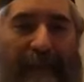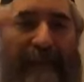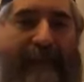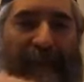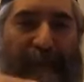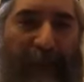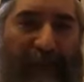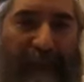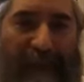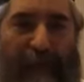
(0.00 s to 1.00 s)
let's break
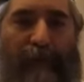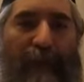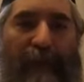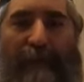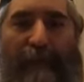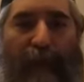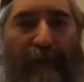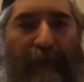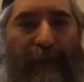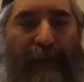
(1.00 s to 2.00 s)
it down to make it more
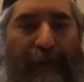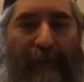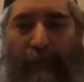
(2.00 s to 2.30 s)
efficient.